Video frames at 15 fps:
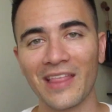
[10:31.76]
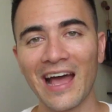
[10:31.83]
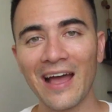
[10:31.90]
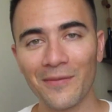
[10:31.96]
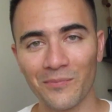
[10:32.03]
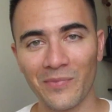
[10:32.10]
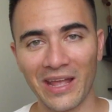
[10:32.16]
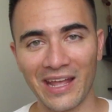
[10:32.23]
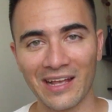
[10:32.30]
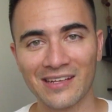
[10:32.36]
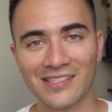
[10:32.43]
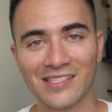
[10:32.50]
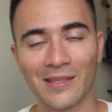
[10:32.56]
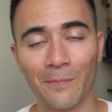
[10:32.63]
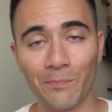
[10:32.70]
that
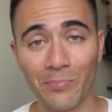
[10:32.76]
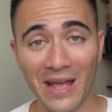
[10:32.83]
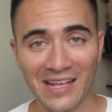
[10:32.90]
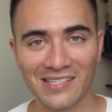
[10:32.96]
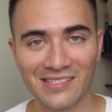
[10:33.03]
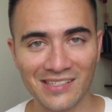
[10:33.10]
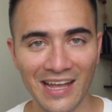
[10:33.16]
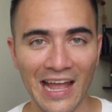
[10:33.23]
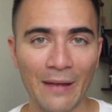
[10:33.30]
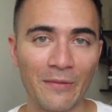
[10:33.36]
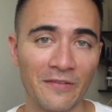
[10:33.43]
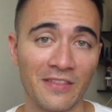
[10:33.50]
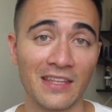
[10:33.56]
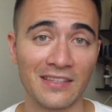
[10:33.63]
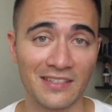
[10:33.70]
makes the best time
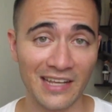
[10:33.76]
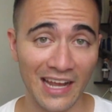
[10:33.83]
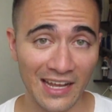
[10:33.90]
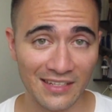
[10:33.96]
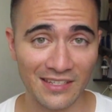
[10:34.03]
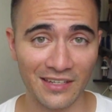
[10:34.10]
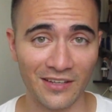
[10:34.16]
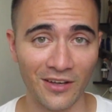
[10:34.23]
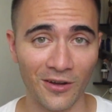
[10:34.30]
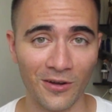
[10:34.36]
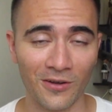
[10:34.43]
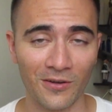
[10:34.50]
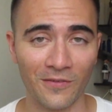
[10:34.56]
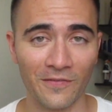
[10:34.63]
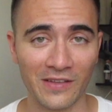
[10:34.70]
of the day to
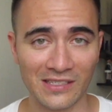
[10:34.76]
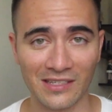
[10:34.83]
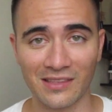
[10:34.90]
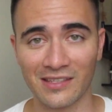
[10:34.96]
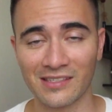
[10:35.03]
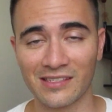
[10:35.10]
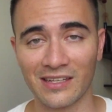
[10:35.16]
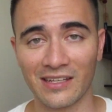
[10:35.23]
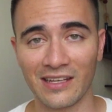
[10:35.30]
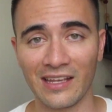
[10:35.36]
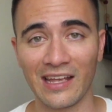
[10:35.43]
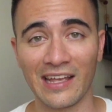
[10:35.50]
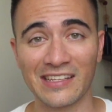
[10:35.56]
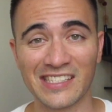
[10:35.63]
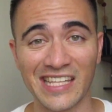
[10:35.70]
go visit the city
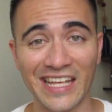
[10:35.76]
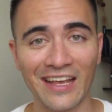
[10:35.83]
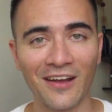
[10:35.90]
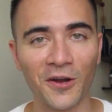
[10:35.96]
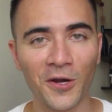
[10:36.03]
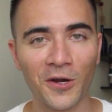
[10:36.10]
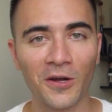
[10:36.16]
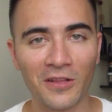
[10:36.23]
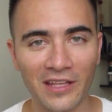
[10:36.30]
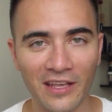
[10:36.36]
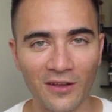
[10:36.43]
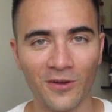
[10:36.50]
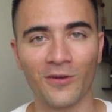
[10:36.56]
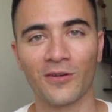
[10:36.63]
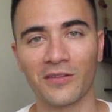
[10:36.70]
is the
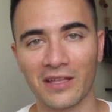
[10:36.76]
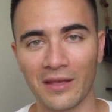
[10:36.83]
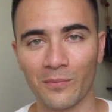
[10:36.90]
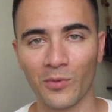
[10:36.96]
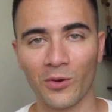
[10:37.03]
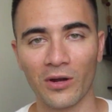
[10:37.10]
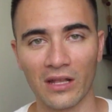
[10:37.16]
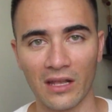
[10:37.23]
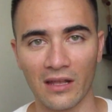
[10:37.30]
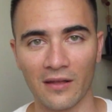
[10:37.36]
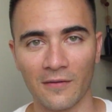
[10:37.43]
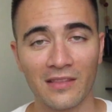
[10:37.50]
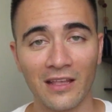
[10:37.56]
early morning.